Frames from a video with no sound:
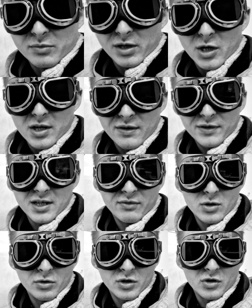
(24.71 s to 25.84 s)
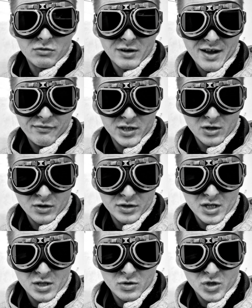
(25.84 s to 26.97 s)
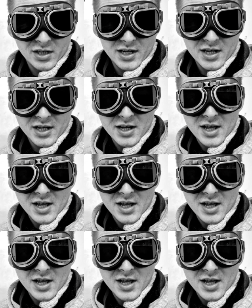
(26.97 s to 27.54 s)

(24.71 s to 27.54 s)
we're looking for something called a graviton usually.